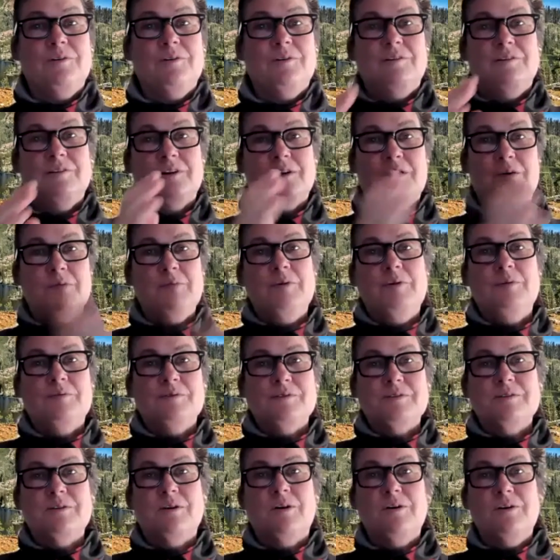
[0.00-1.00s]
the company
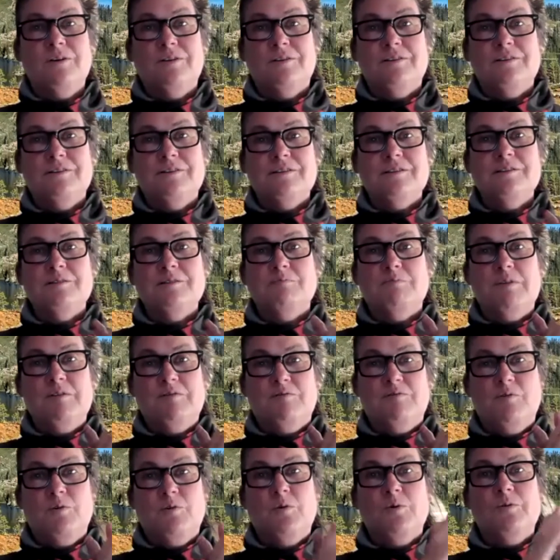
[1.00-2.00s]
was started, this is
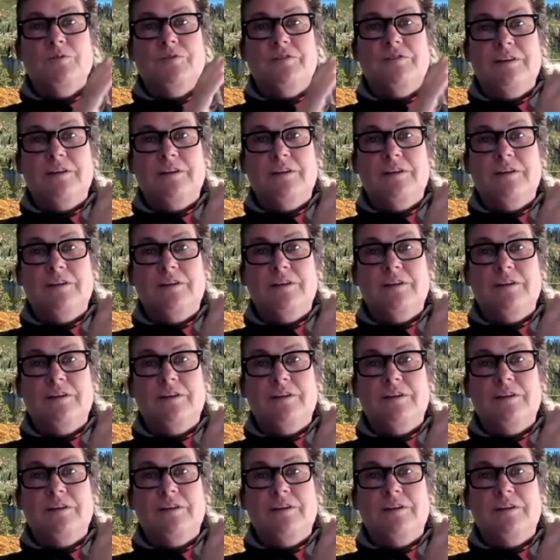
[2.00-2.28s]
before the